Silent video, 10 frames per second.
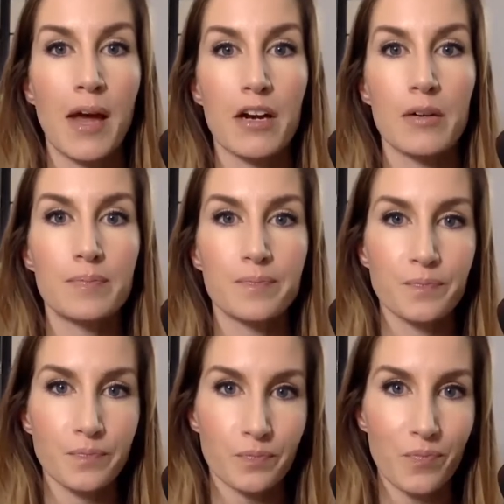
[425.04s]
better.
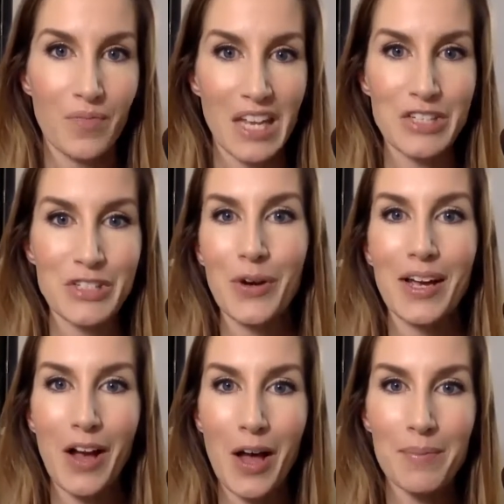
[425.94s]
So I
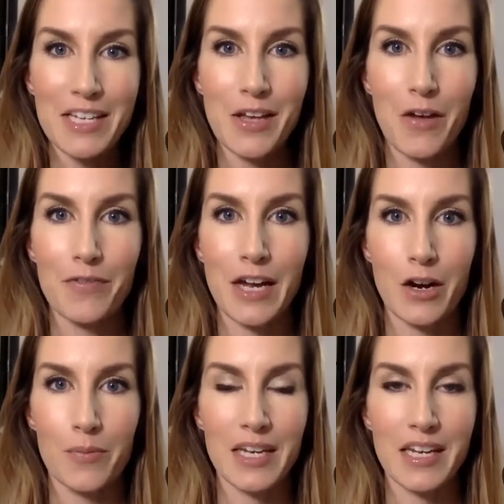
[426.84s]
caught myself
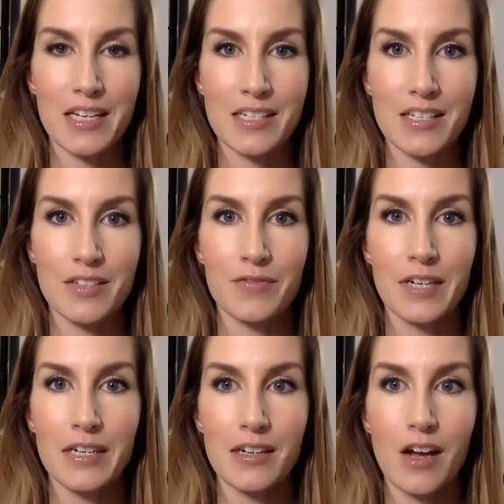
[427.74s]
there because it's
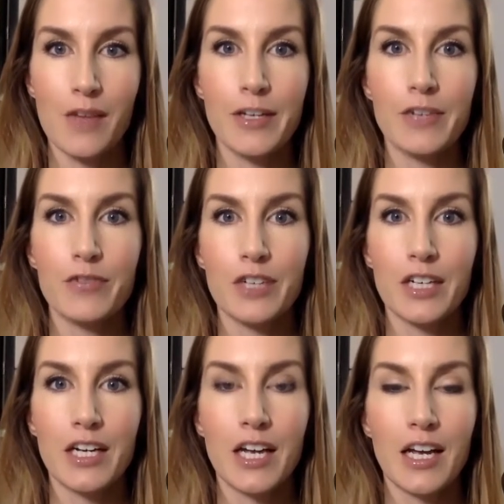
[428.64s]
very common for